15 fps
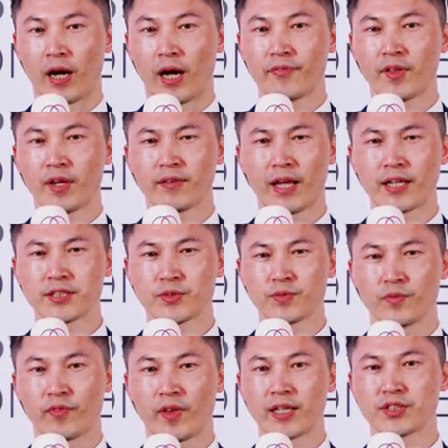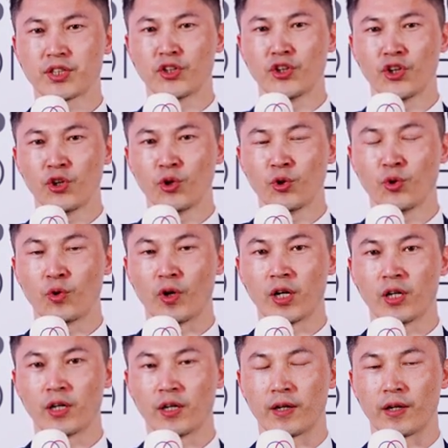I think that's a
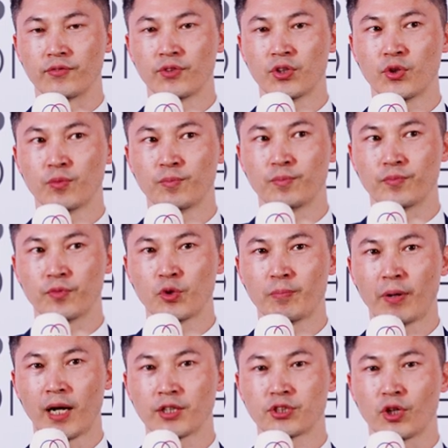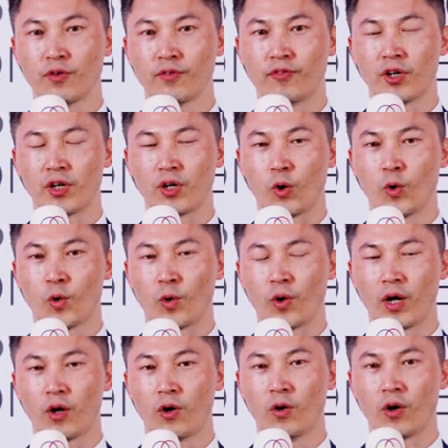new part of
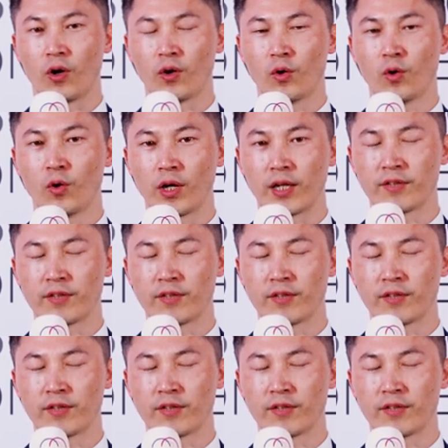all